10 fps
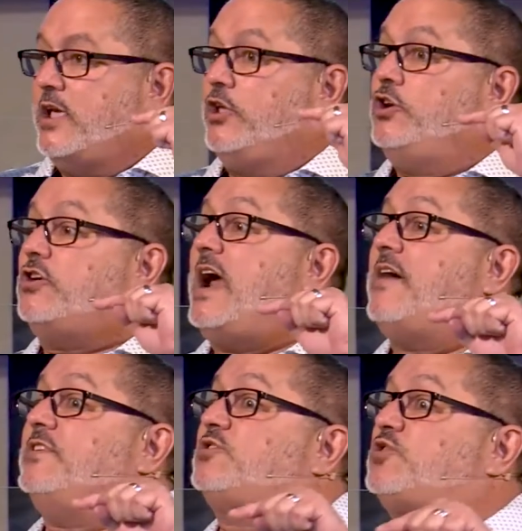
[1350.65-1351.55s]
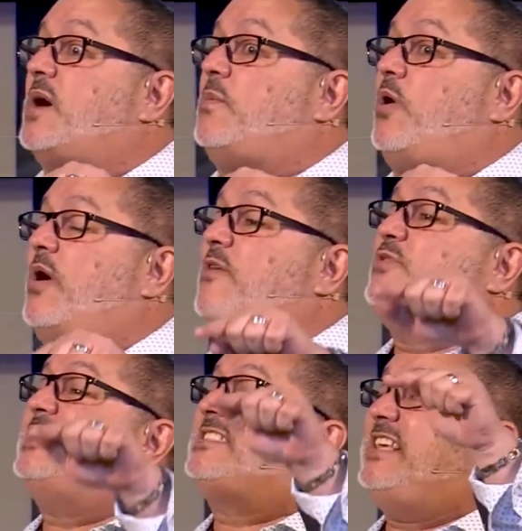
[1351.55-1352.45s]
You're having trouble
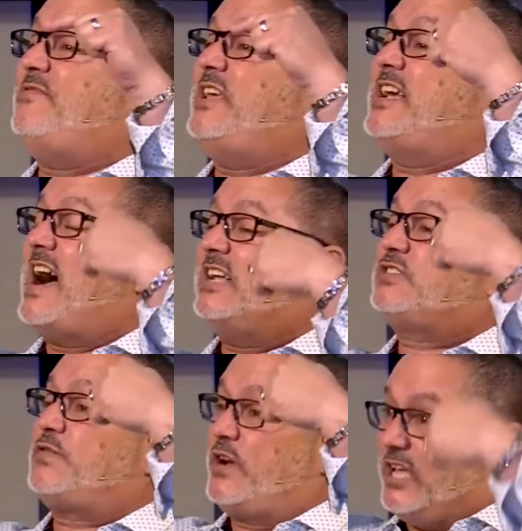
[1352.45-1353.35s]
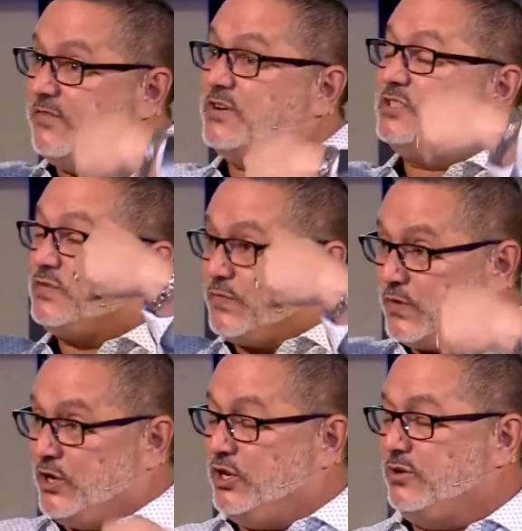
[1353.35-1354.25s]
receiving God's forgiveness for
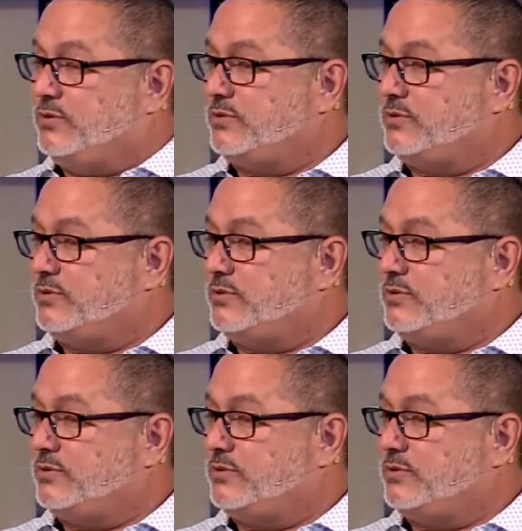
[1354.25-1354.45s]
you.